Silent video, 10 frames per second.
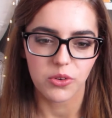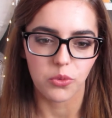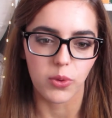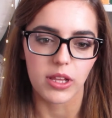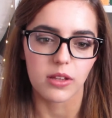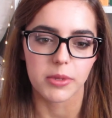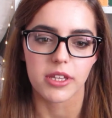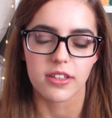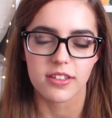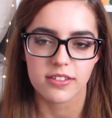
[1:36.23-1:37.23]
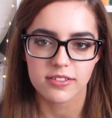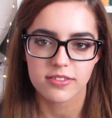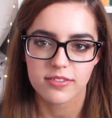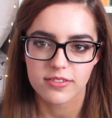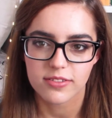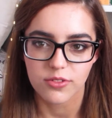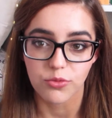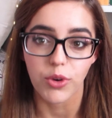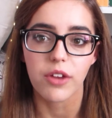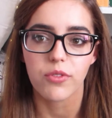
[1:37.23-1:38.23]
will be
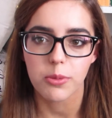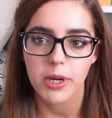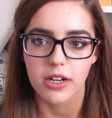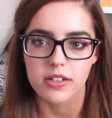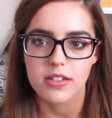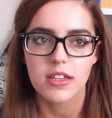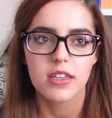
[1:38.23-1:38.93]
right for the part.